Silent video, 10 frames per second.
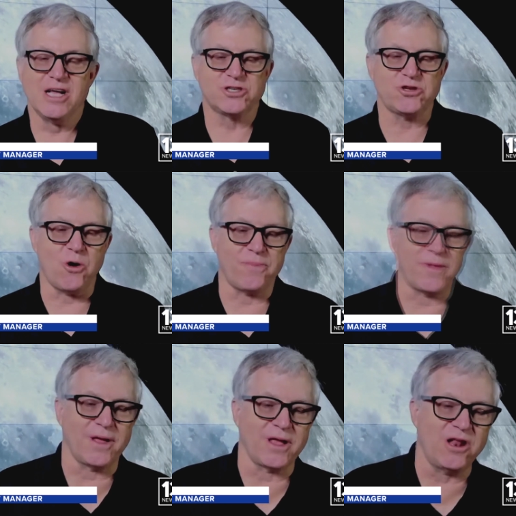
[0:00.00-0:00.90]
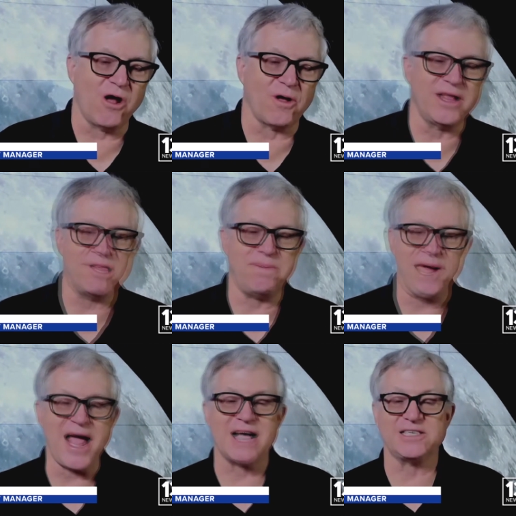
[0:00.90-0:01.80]
So, you know, in the
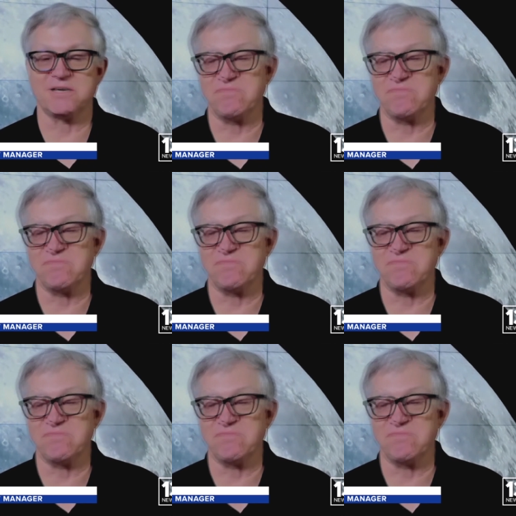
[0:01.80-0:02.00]
past,